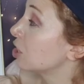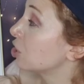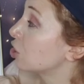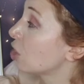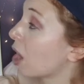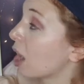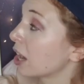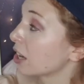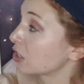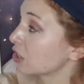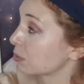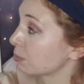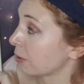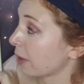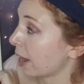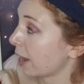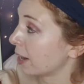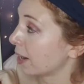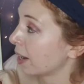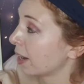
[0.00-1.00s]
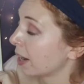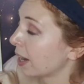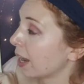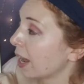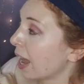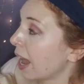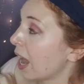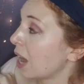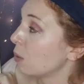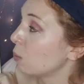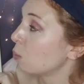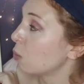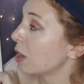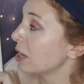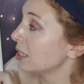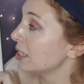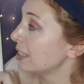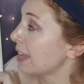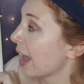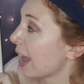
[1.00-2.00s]
dog spread, and
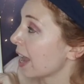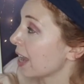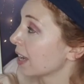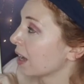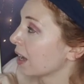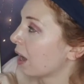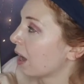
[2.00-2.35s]
one day,